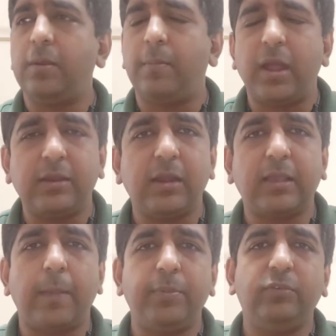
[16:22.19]
the market
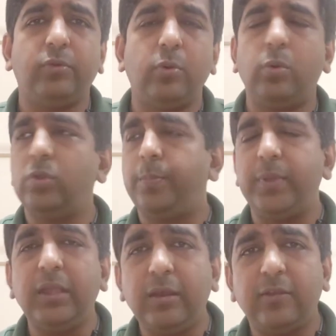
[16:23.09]
cap is low, the
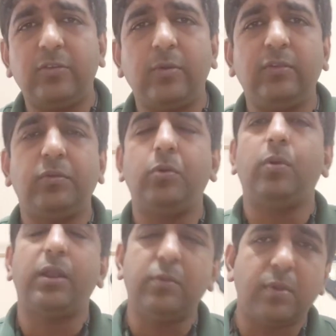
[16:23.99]
PE ratio is low,
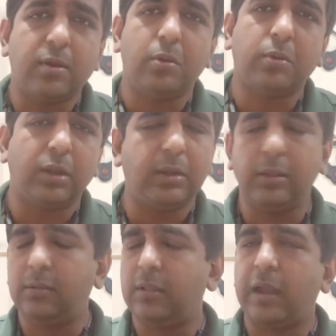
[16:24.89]
and you are
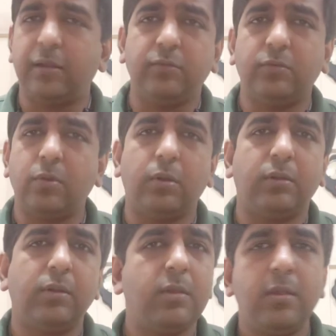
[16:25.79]
allocating,
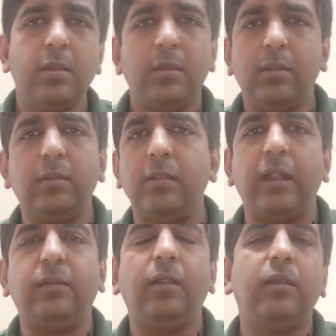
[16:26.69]

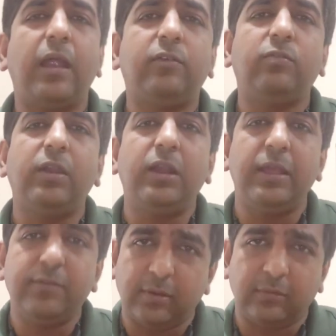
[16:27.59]
that's very
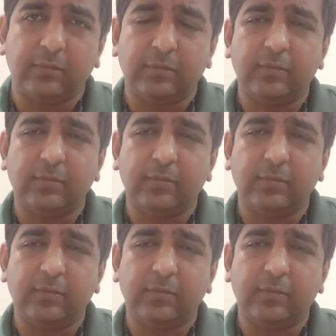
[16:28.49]
dangerous